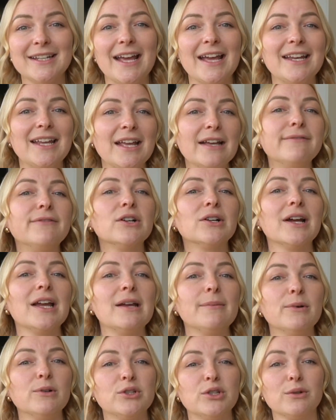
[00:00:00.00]
and if you're
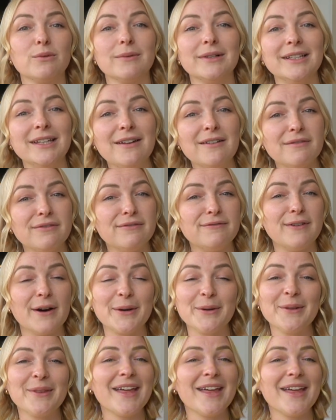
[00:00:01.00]
able to really funnel